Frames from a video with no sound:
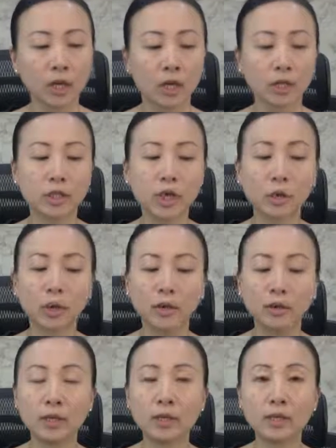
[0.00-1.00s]
So in
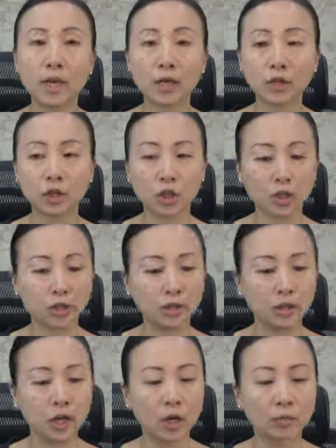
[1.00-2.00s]
this section,
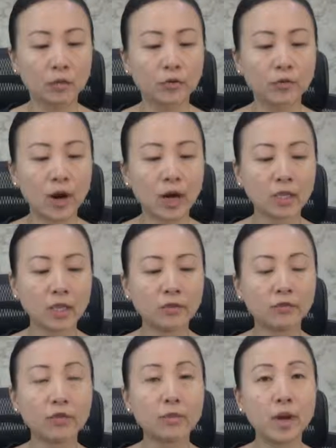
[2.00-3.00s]
provide
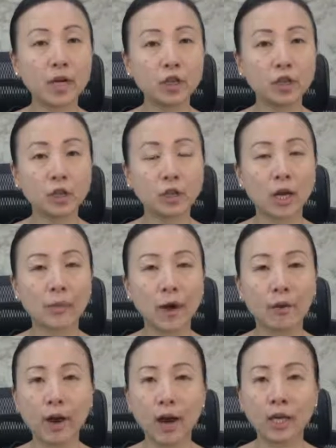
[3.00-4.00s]
information
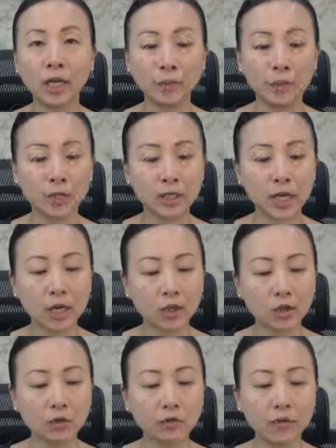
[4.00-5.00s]
about any
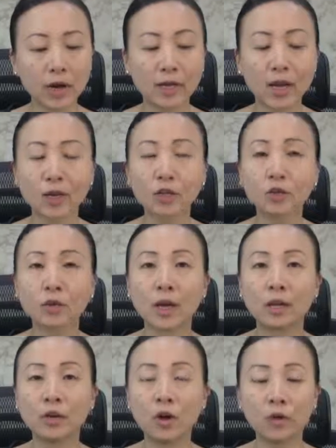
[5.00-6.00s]
potential financial
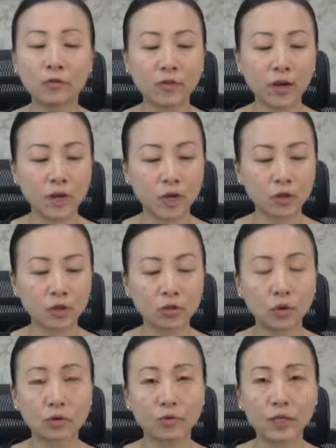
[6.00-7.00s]
and non-financial
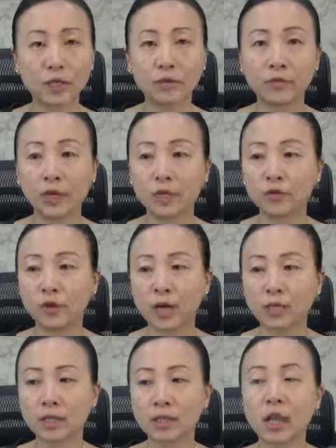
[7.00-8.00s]
conflicts of
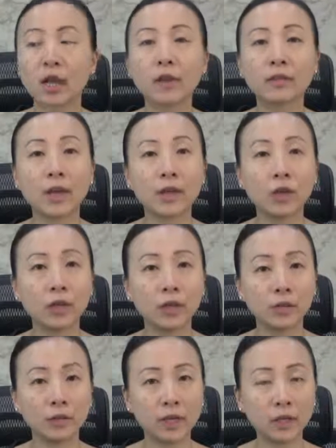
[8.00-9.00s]
interest that you can
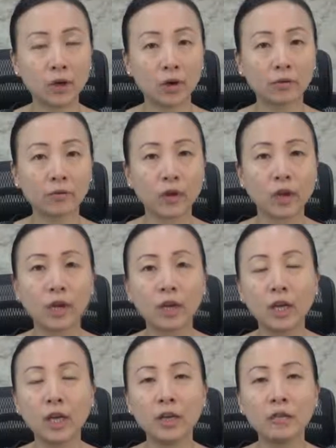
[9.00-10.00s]
think of,
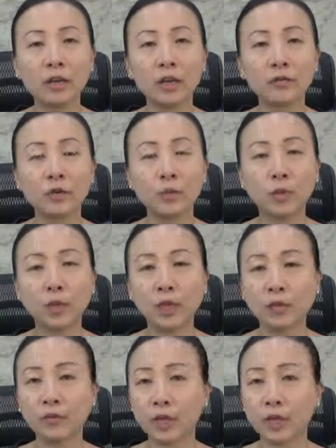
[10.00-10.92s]
even if you believe